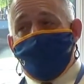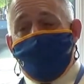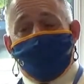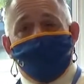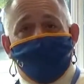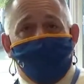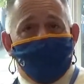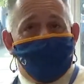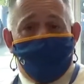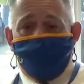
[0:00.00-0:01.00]
have to follow
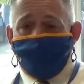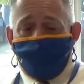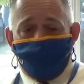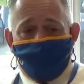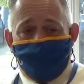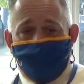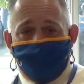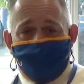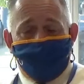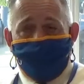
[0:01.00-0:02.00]
all social
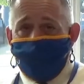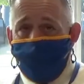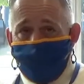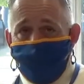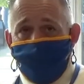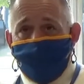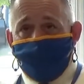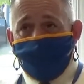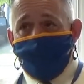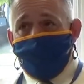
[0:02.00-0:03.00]
distancing guidelines.
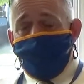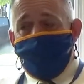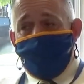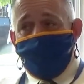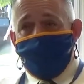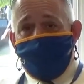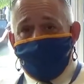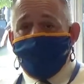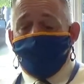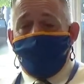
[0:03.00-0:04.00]
And as
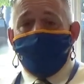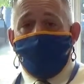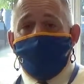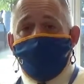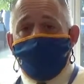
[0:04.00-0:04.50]
of right now,